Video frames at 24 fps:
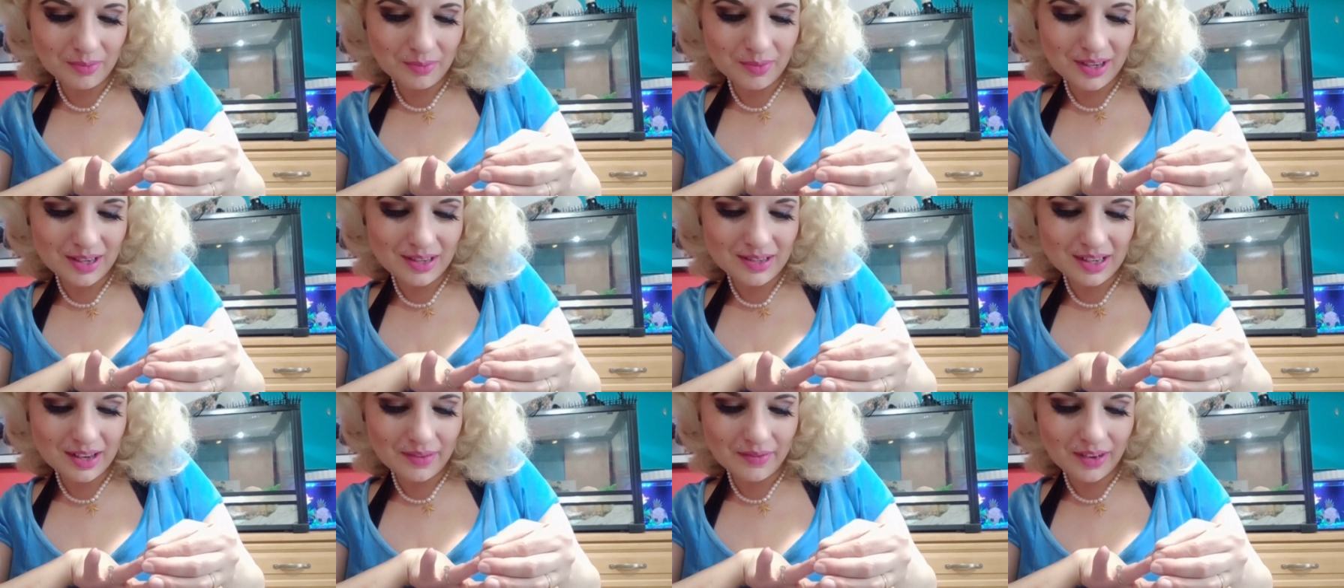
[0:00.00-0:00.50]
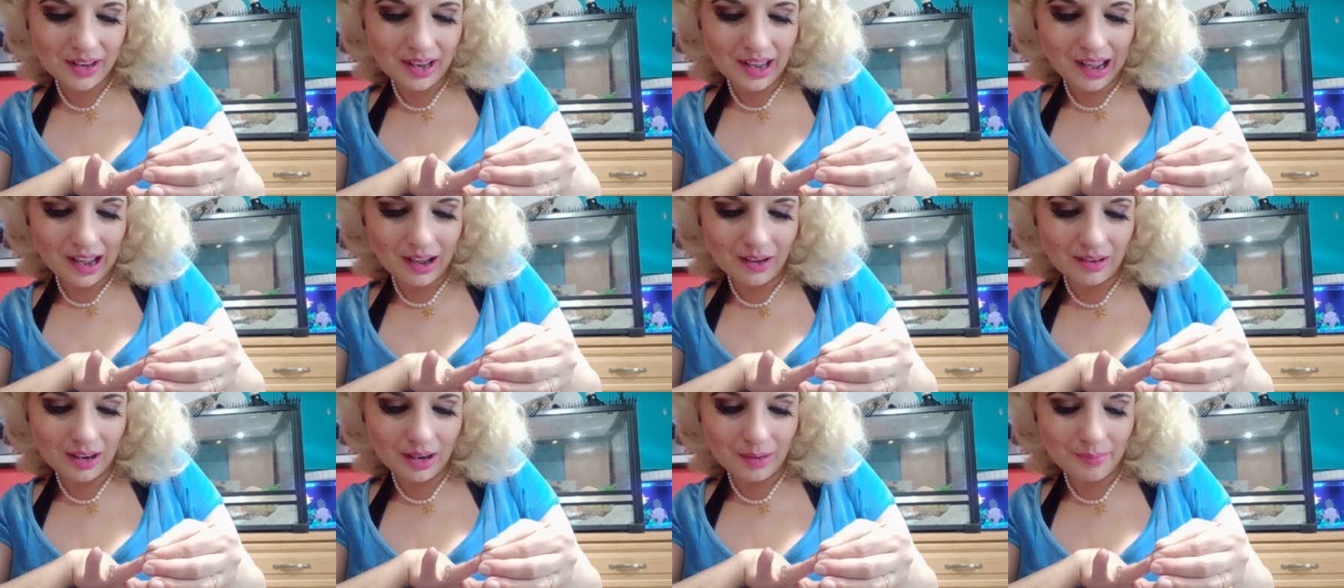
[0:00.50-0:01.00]
We used to have a
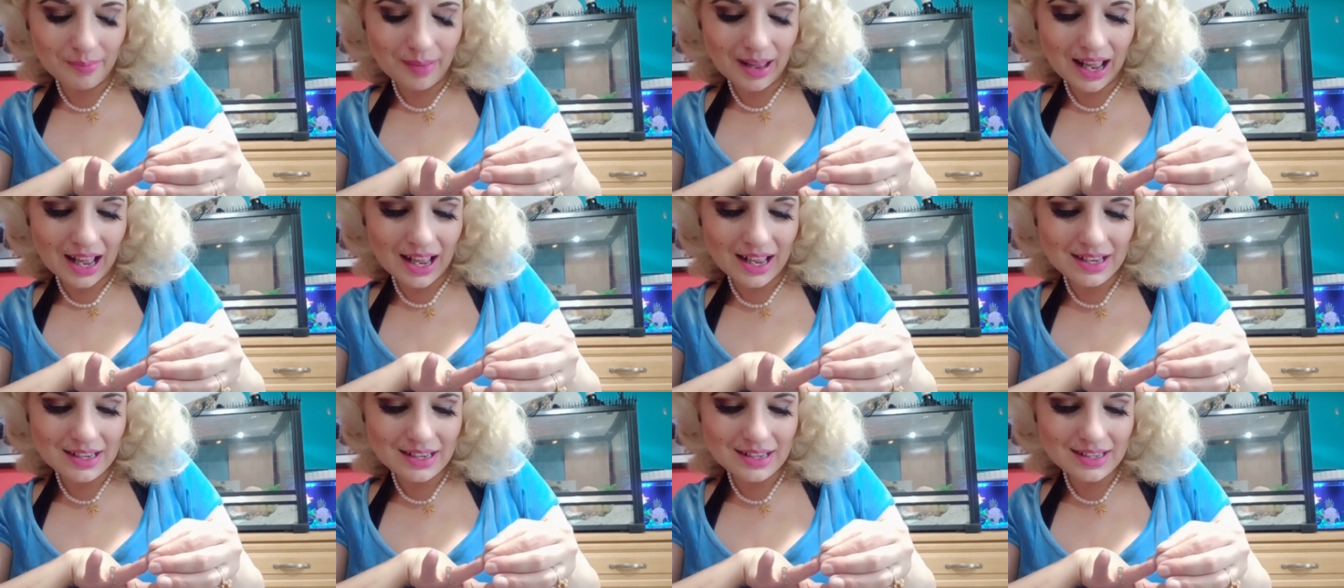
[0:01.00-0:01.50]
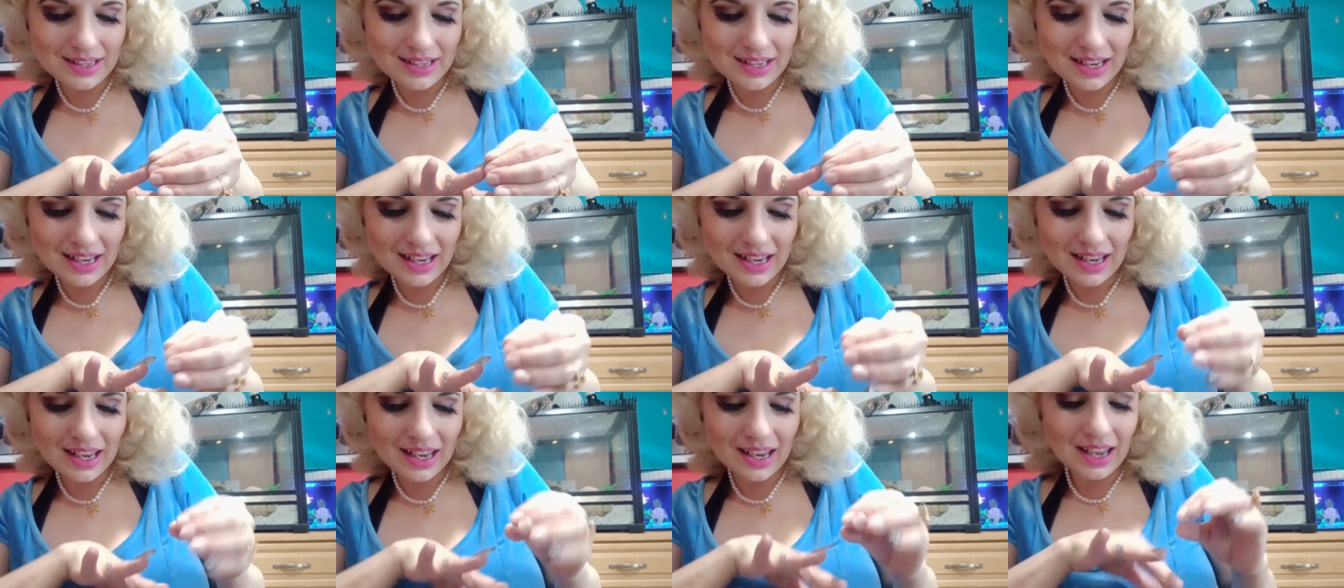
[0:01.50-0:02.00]
cow named
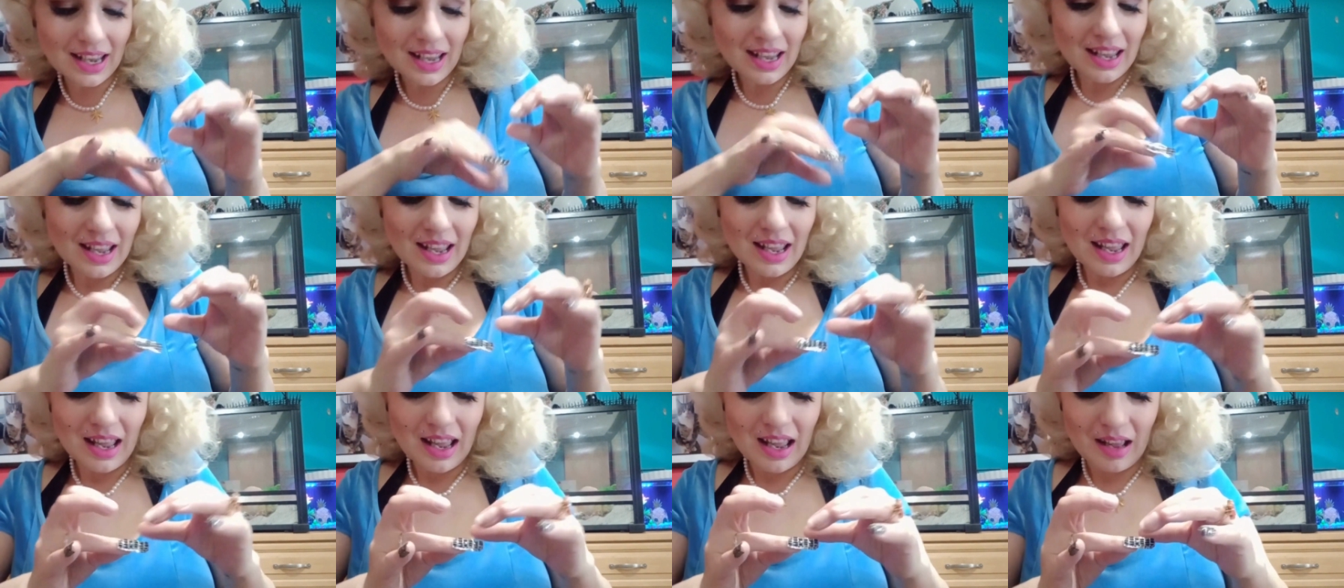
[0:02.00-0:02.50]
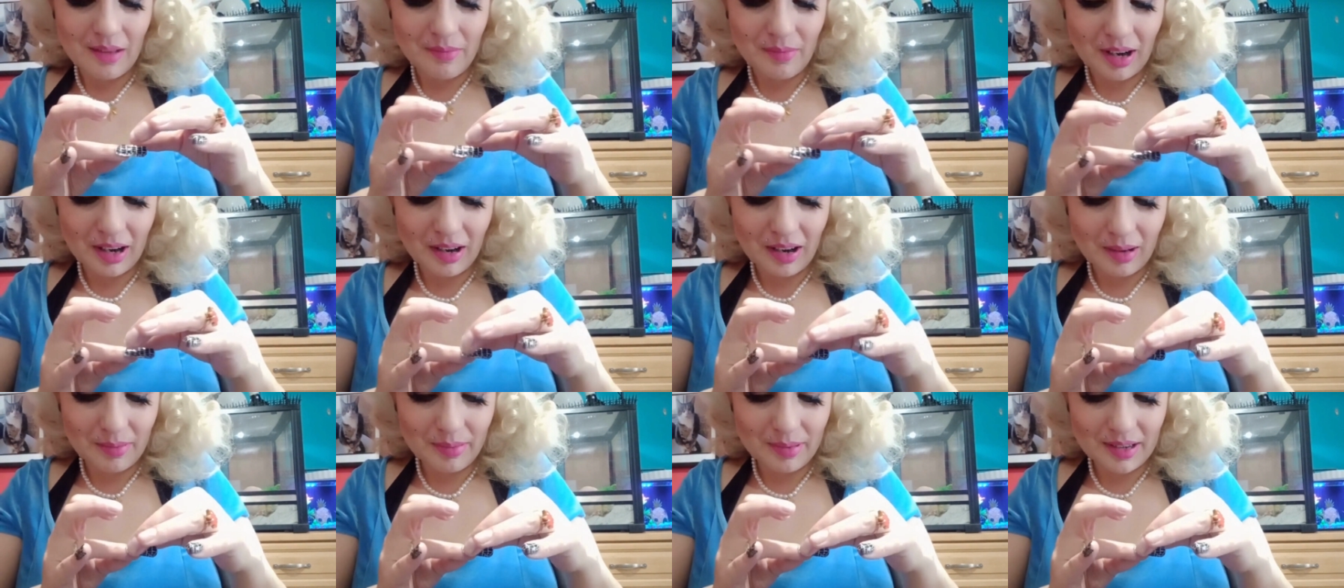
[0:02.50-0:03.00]
Patsy, and my
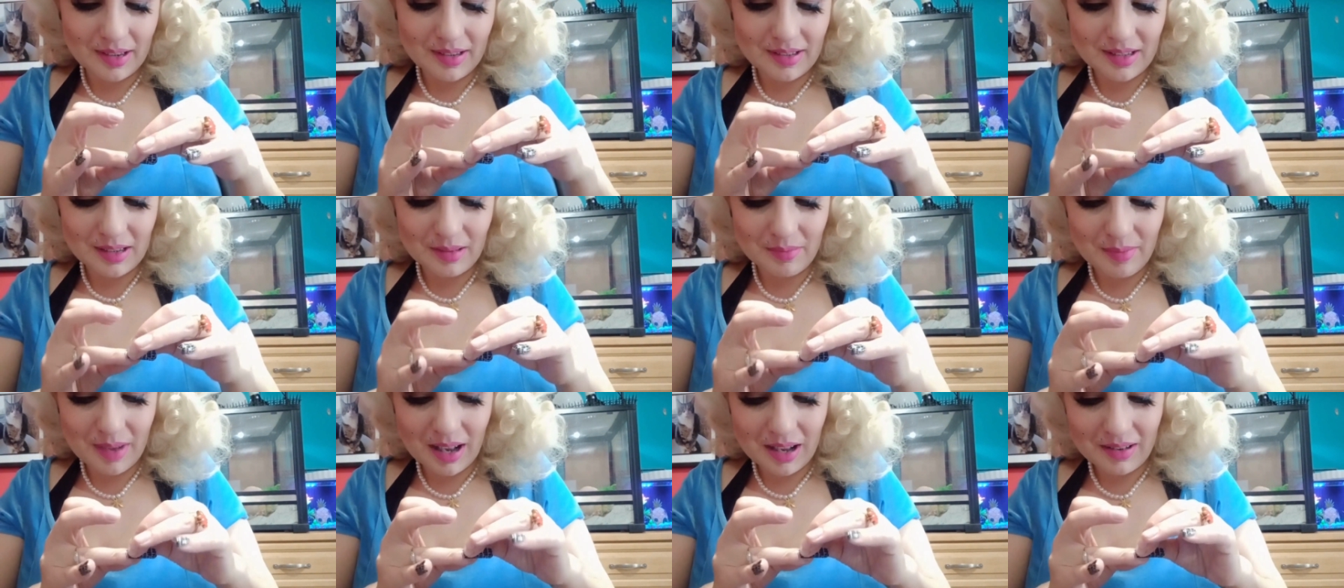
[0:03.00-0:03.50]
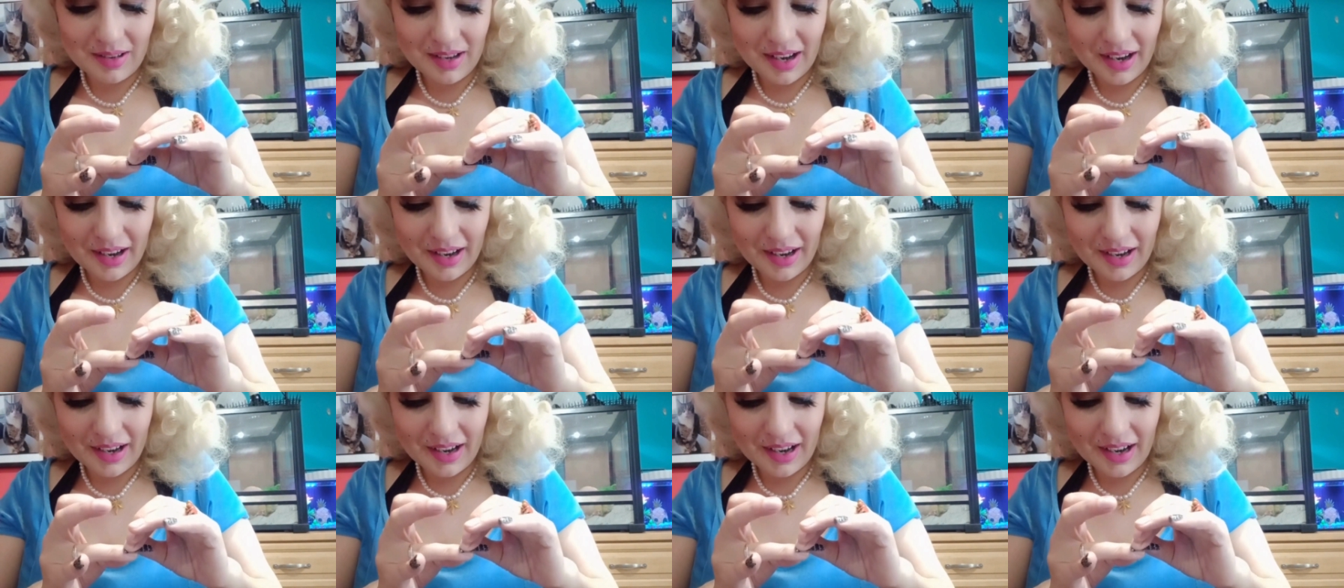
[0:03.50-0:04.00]
grandpa used to milk
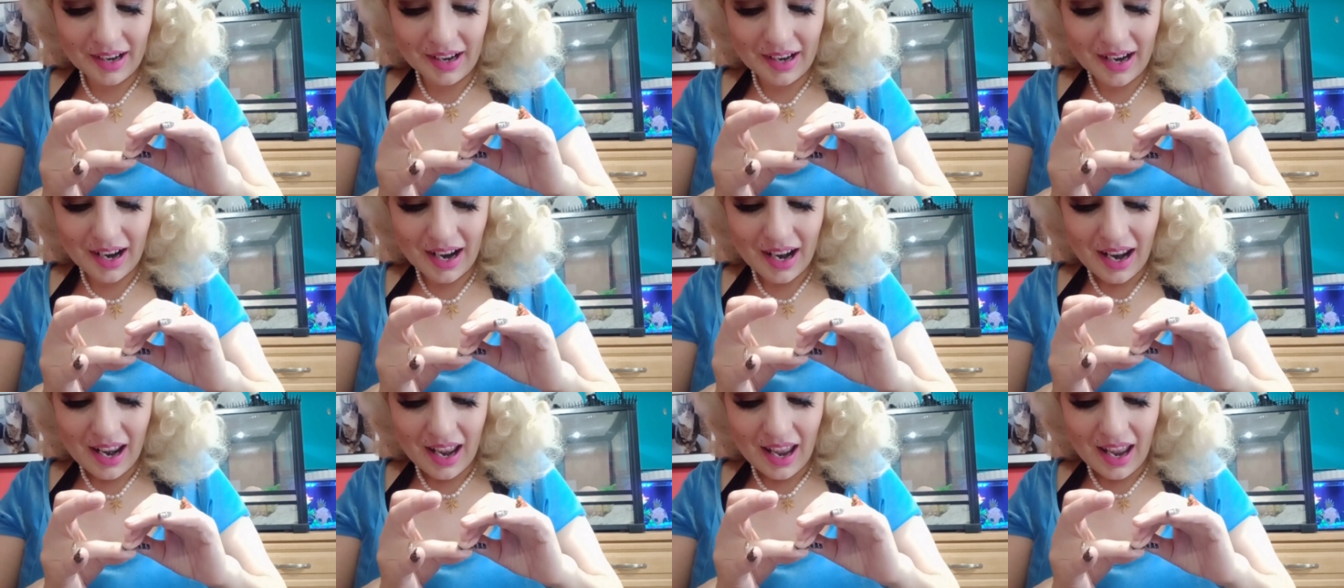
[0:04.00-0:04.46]
her,